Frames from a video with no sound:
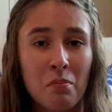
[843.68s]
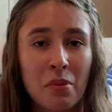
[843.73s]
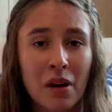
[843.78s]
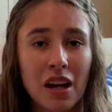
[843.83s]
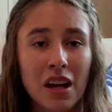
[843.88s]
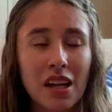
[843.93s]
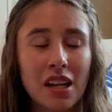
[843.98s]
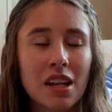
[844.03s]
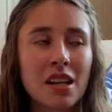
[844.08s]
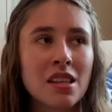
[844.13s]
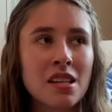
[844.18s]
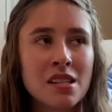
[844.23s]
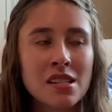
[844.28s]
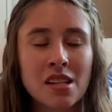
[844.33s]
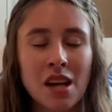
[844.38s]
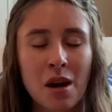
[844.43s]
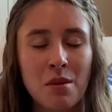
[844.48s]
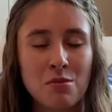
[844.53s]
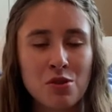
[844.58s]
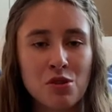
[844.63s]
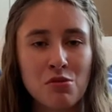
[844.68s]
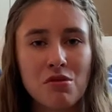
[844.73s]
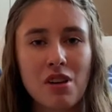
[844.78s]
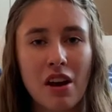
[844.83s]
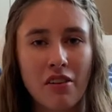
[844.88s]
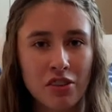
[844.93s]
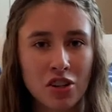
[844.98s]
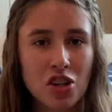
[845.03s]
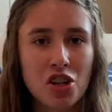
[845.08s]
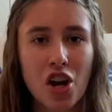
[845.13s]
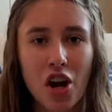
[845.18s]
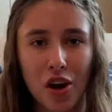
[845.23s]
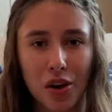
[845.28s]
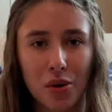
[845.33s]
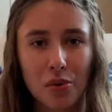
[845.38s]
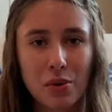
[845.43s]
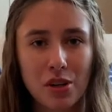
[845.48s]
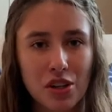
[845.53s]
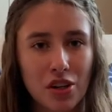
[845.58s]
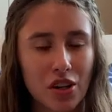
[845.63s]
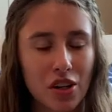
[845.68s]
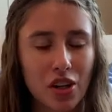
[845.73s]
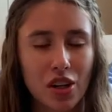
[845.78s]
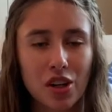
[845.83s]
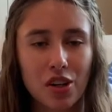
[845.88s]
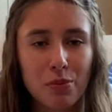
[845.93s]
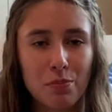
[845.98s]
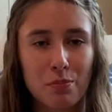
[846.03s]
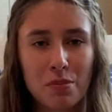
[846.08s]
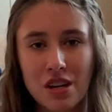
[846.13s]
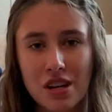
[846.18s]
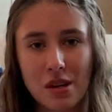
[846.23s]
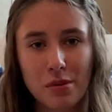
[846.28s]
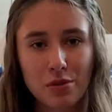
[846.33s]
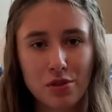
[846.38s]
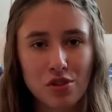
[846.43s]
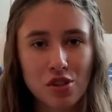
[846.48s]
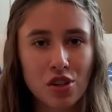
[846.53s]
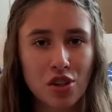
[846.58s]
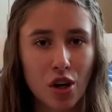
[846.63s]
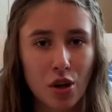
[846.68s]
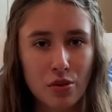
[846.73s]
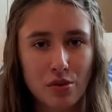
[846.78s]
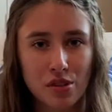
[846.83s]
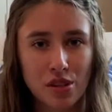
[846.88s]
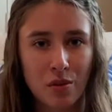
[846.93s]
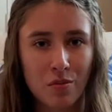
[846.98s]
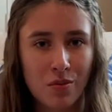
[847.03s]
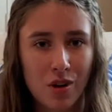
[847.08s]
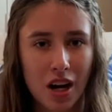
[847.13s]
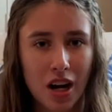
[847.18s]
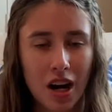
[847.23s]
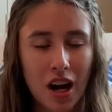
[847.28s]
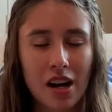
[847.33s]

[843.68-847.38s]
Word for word: but in these times you never know when you're going to be able to go somewhere.